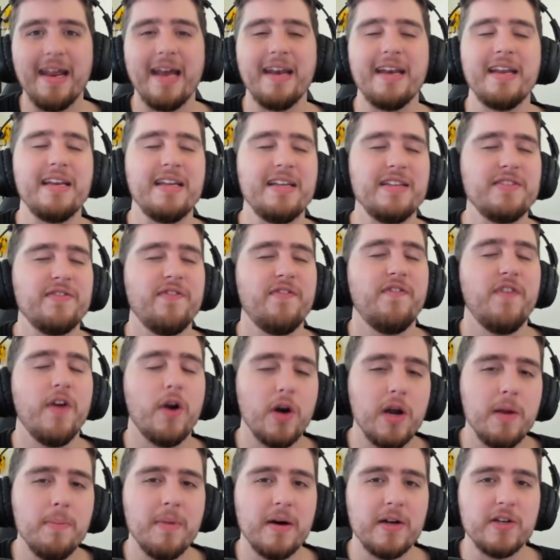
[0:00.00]
and it is
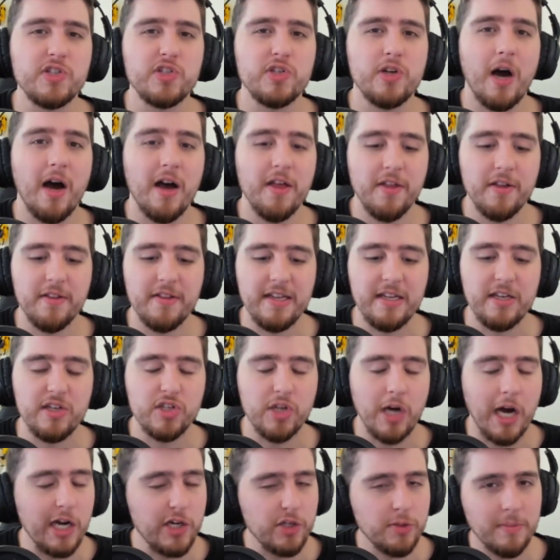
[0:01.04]
very much either the
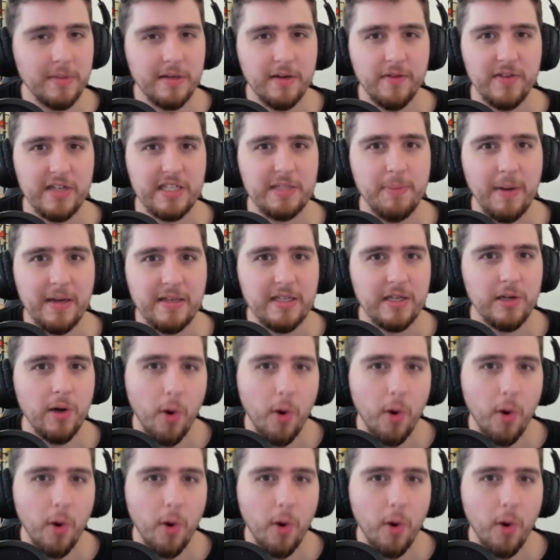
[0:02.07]
entitlement of expecting